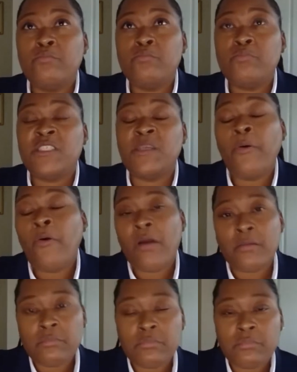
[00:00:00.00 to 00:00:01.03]

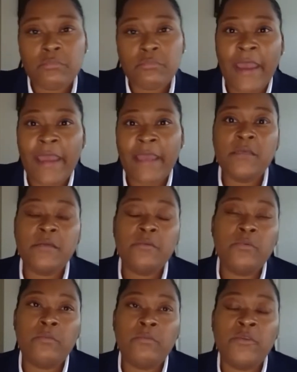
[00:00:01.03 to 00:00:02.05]
support, right?
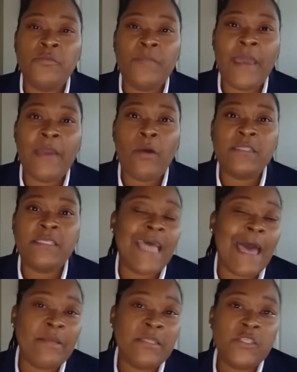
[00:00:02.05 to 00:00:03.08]
You may want to
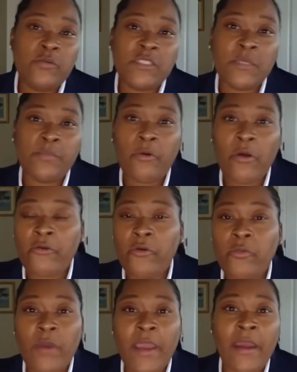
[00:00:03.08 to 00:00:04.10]
tap into a support
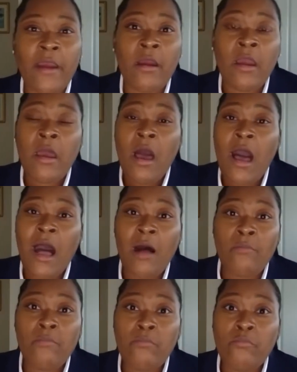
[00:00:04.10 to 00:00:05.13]
group where
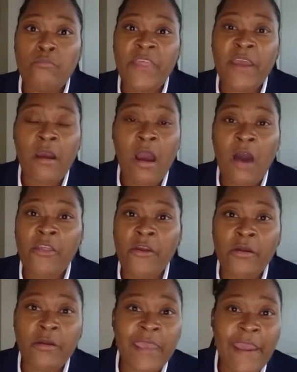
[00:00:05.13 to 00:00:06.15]
there are
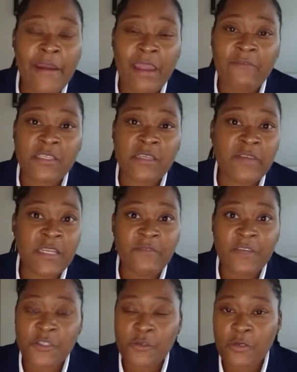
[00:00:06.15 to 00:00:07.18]
other caregivers of
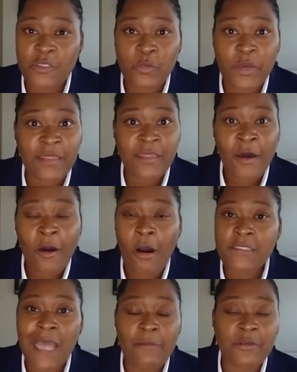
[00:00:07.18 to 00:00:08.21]
individuals with
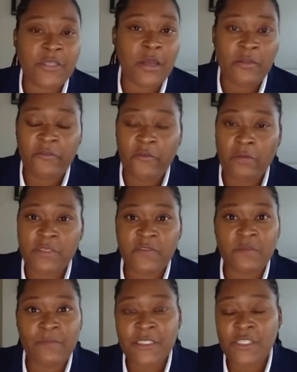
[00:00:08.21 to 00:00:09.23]
Alzheimer's or other forms of
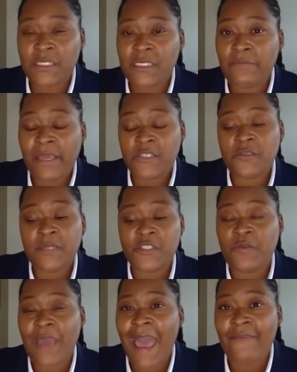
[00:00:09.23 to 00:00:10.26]
dementia, to make sure that
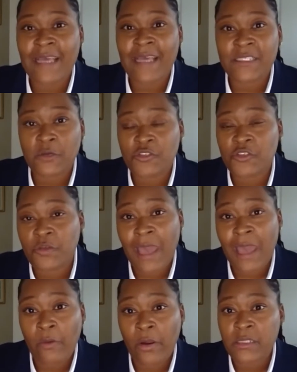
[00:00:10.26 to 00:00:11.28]
you have that social
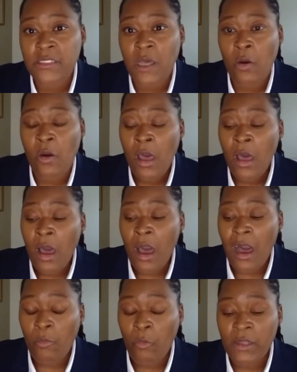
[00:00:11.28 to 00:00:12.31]
network. So
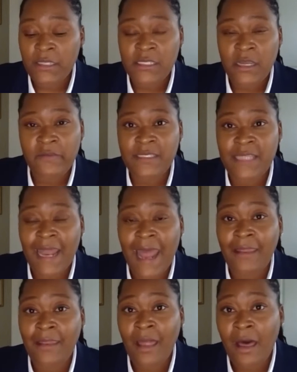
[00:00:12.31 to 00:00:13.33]
one service that I
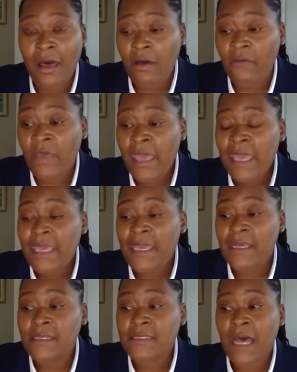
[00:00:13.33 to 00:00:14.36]
love is
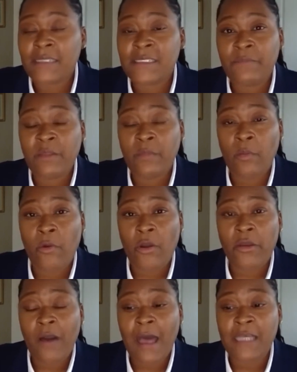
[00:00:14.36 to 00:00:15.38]
Sibley
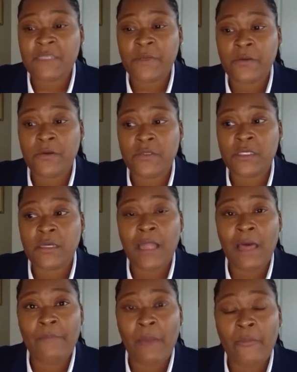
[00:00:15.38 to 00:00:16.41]
Memorial Hospital's
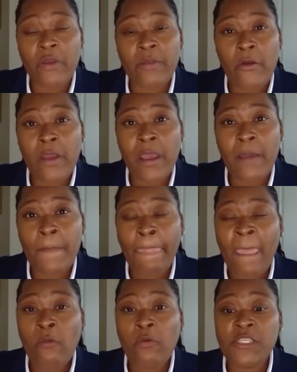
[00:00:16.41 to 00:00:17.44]
Club Memory Program,
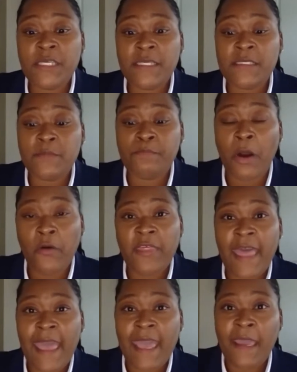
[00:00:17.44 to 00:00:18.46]
which is both
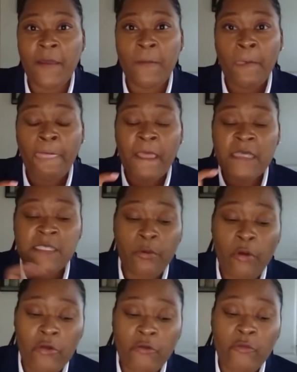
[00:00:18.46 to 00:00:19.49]
a
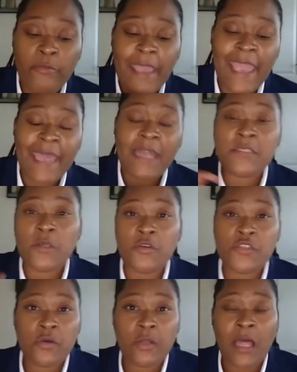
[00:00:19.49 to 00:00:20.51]
support group and a
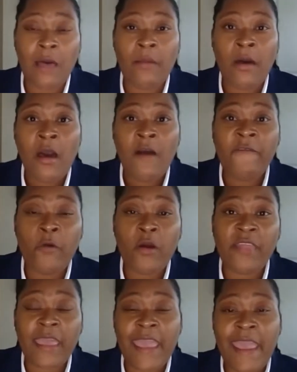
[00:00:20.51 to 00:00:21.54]
social club for
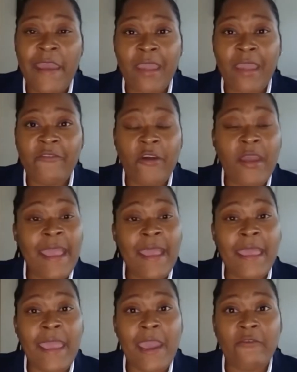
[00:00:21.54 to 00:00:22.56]
the caregiver and care